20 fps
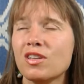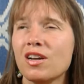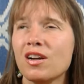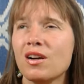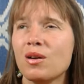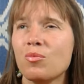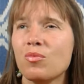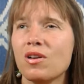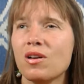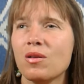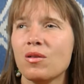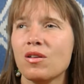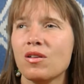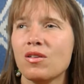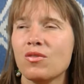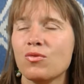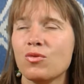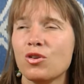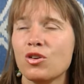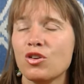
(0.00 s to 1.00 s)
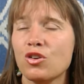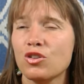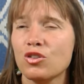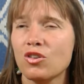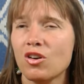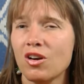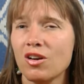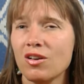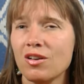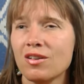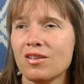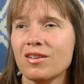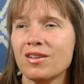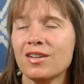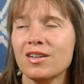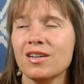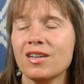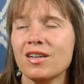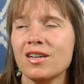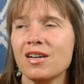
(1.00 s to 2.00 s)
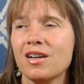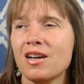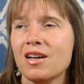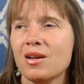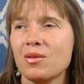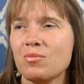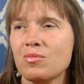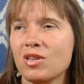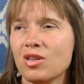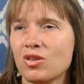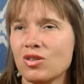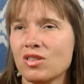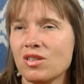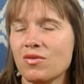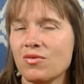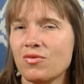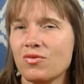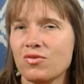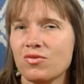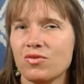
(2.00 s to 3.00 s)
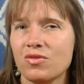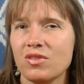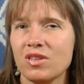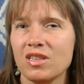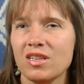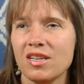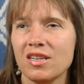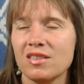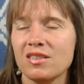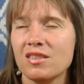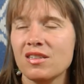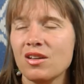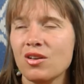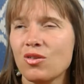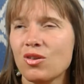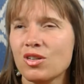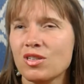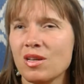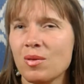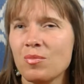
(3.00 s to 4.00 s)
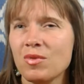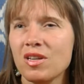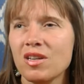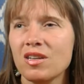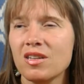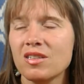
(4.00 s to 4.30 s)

care for your dog, because if it gets sick or something,